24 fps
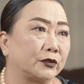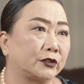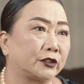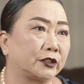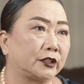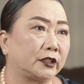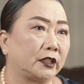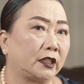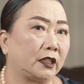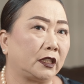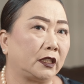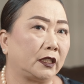
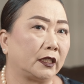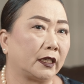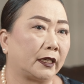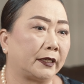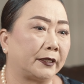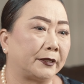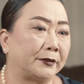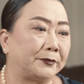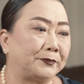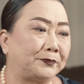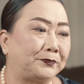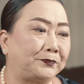she,
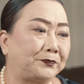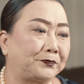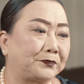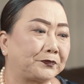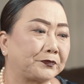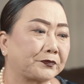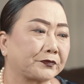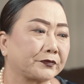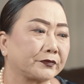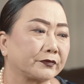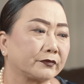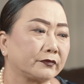
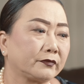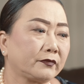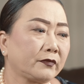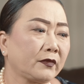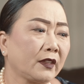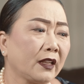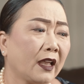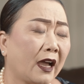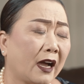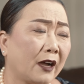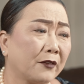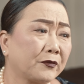
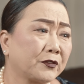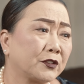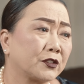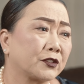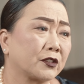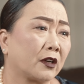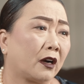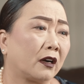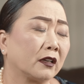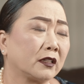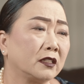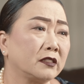after
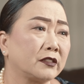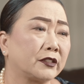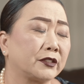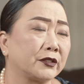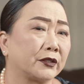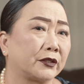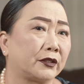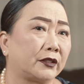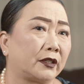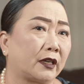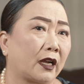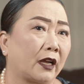talking to
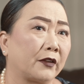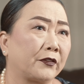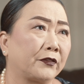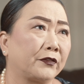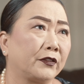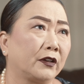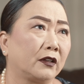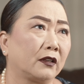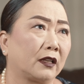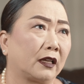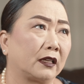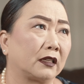her, I
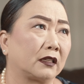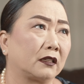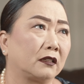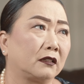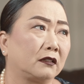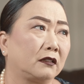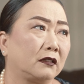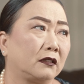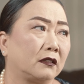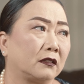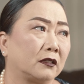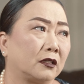felt like,
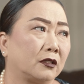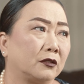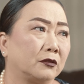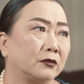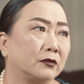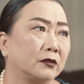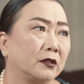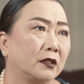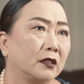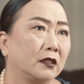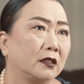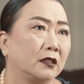you
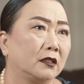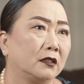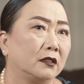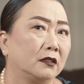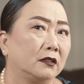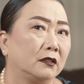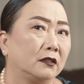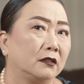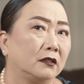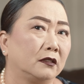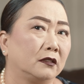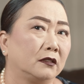know,
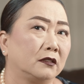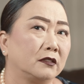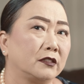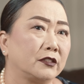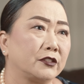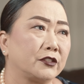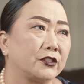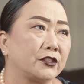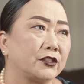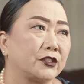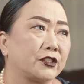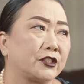
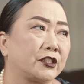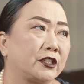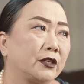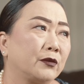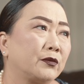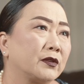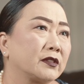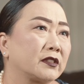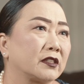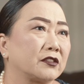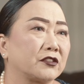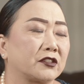she
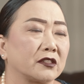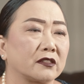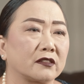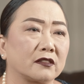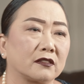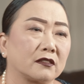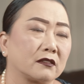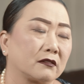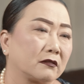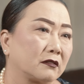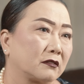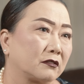wasn't
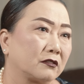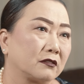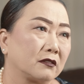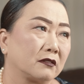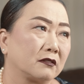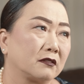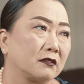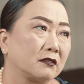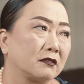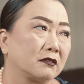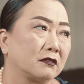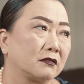just
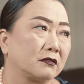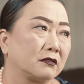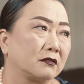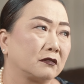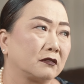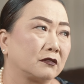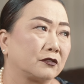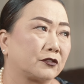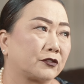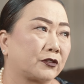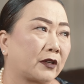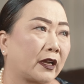
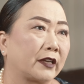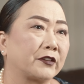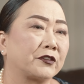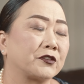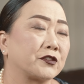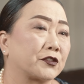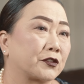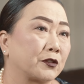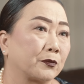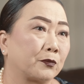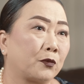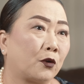trying
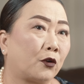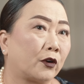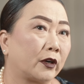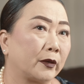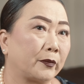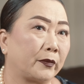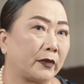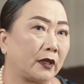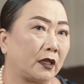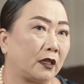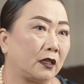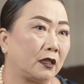to
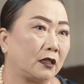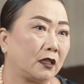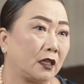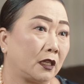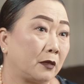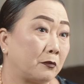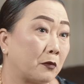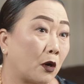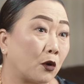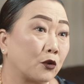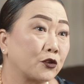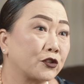support me
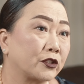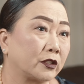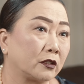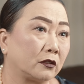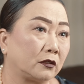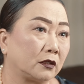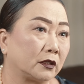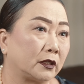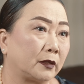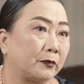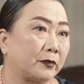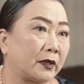
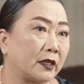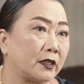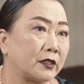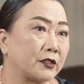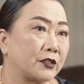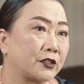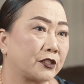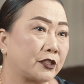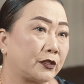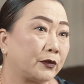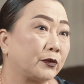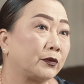emotionally, but
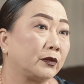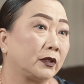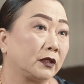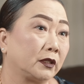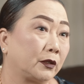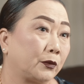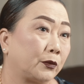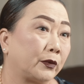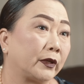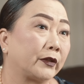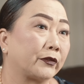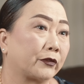she
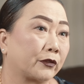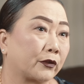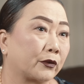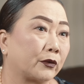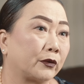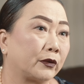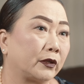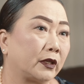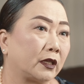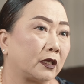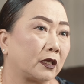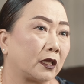really went
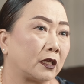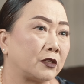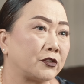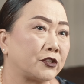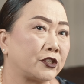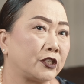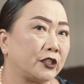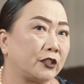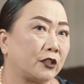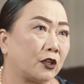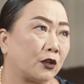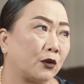through it, and
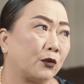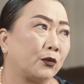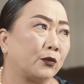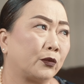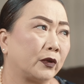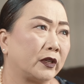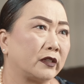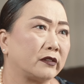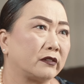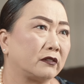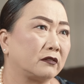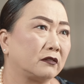she knew
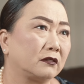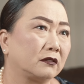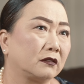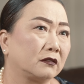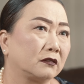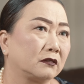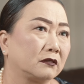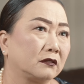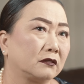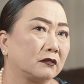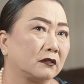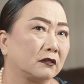
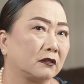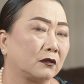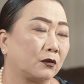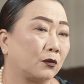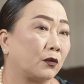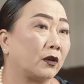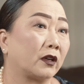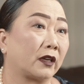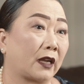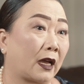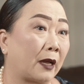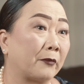
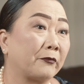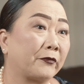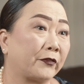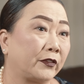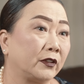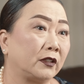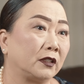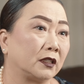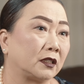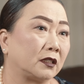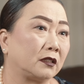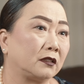what I'm
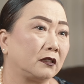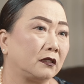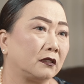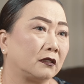feeling,